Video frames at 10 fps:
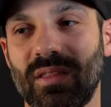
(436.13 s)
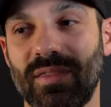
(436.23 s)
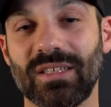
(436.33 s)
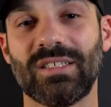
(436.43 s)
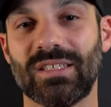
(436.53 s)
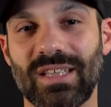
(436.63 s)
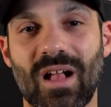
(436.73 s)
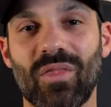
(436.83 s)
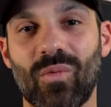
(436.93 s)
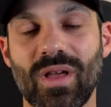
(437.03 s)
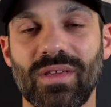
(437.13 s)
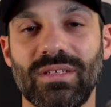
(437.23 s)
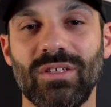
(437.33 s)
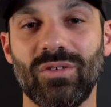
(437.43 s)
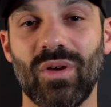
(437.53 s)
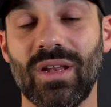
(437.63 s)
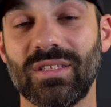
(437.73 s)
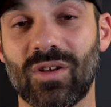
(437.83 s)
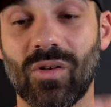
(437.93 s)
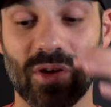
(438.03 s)
this to sound the way they do, and
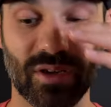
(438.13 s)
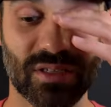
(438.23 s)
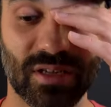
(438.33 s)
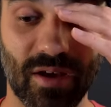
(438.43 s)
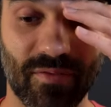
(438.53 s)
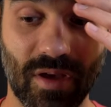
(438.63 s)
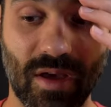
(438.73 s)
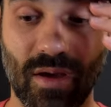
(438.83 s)
it's all good stuff,